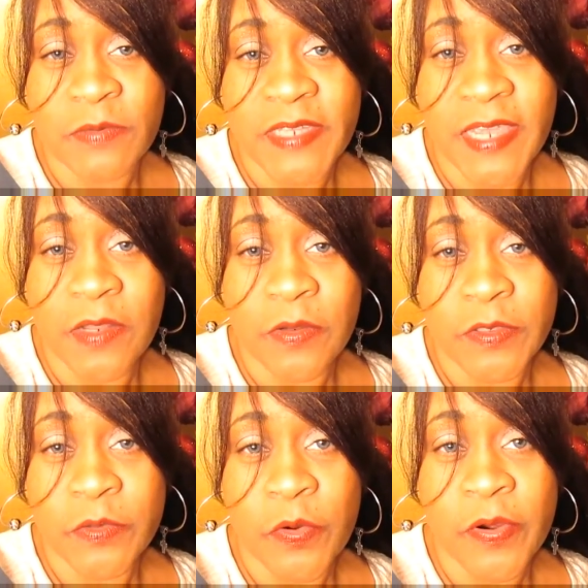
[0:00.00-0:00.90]
we take a little
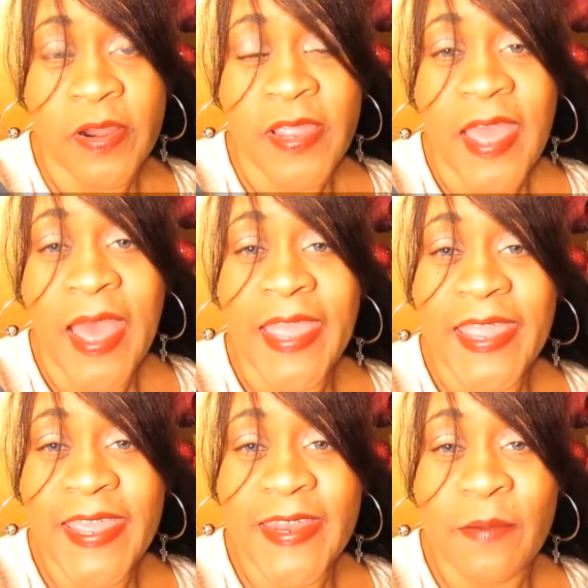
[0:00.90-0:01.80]
tour
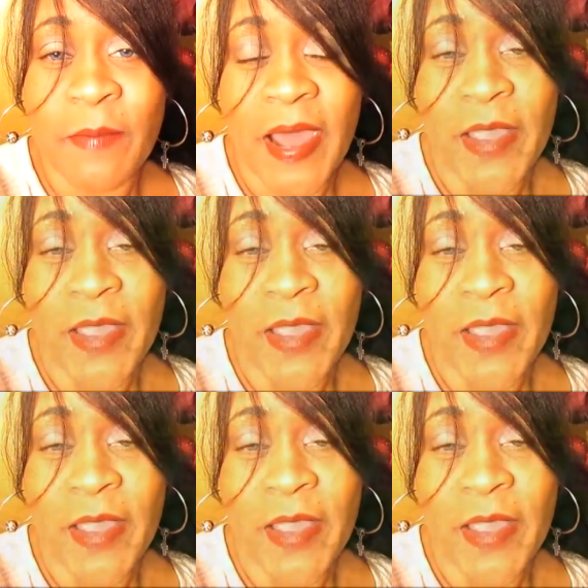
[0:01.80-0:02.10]
in my